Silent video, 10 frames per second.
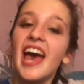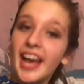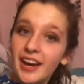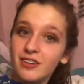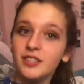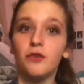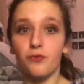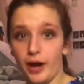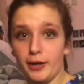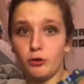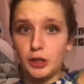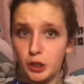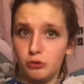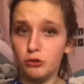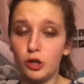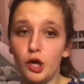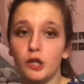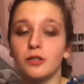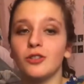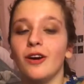Here's the final cute
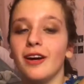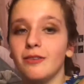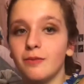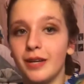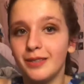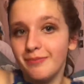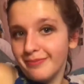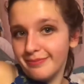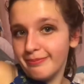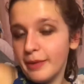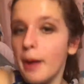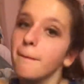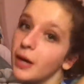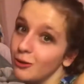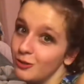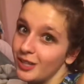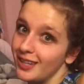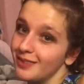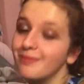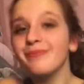look. Sorry, I'm like
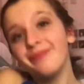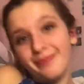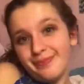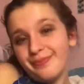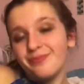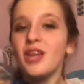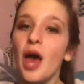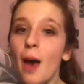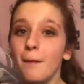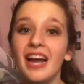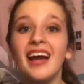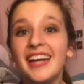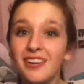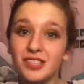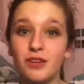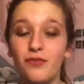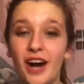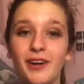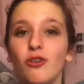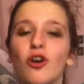posing. But yeah, here's the
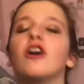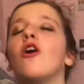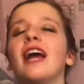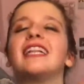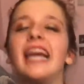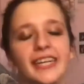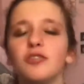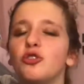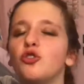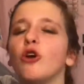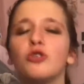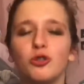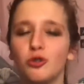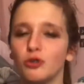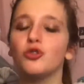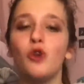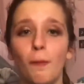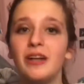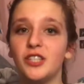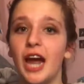final look. Okay, thank you so, so, so, so
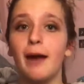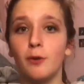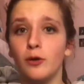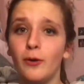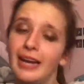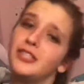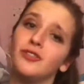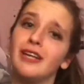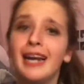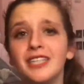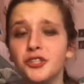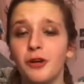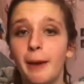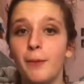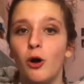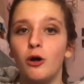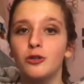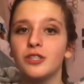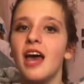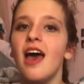much to everyone who answered the Instagram
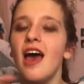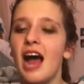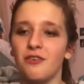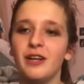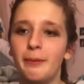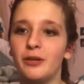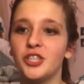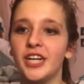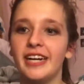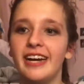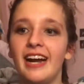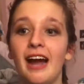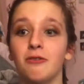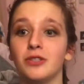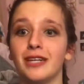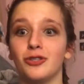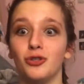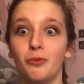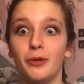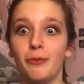polls. I really appreciate it. I was like
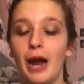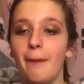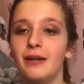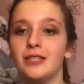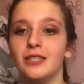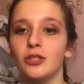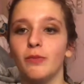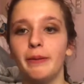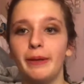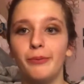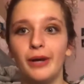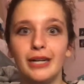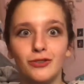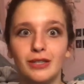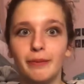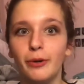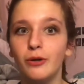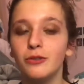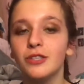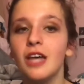super duper happy to see so many people answering the
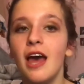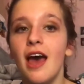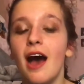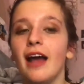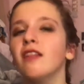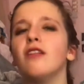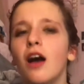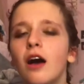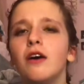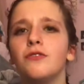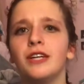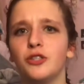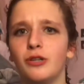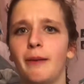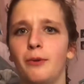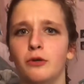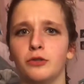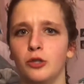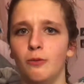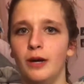polls. I love Instagram
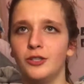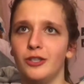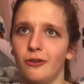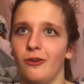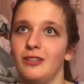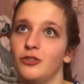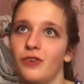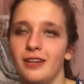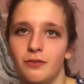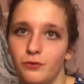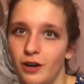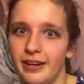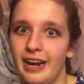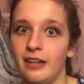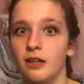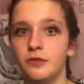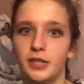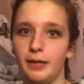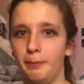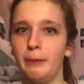polls so much. I don't know, I just find them fun. And I love
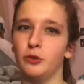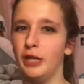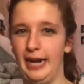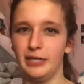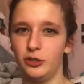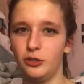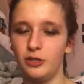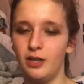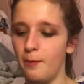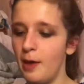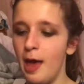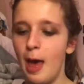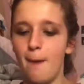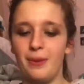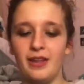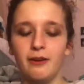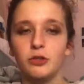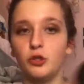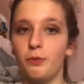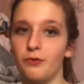seeing people's answers to them. But then it
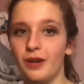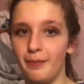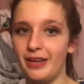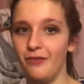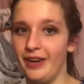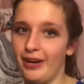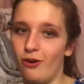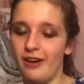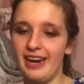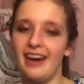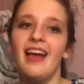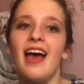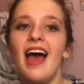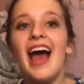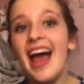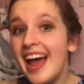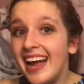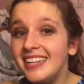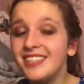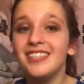was super fun to make a video on it.
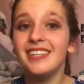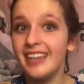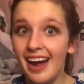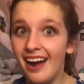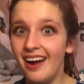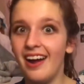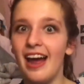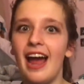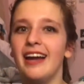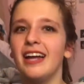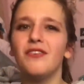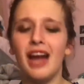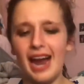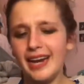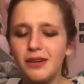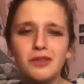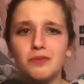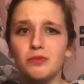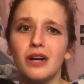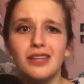And yeah, and if any
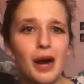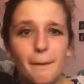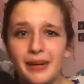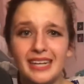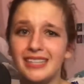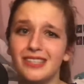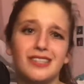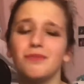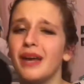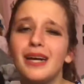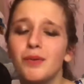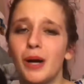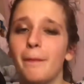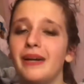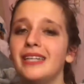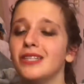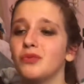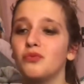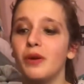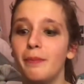companies, makeup companies,
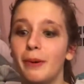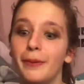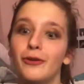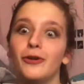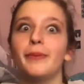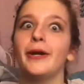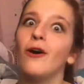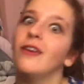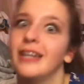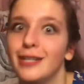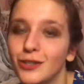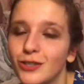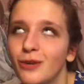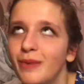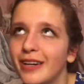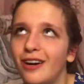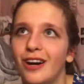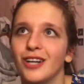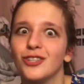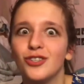want to put me on their PR list, oh my
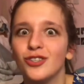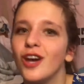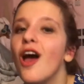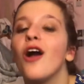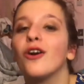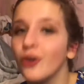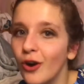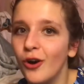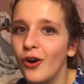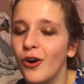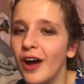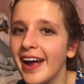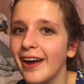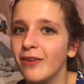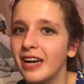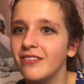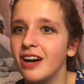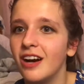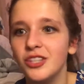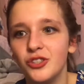gosh. Girl, I only have
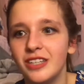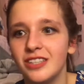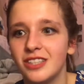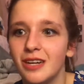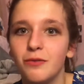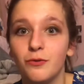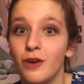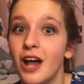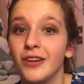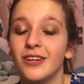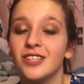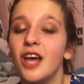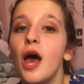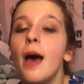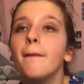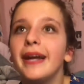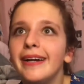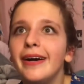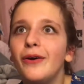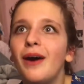100 and some followers, but you
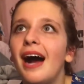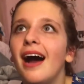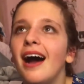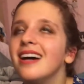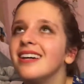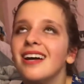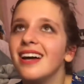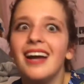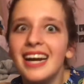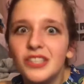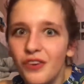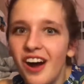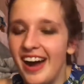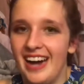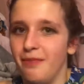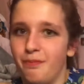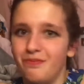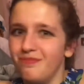know, it's fine.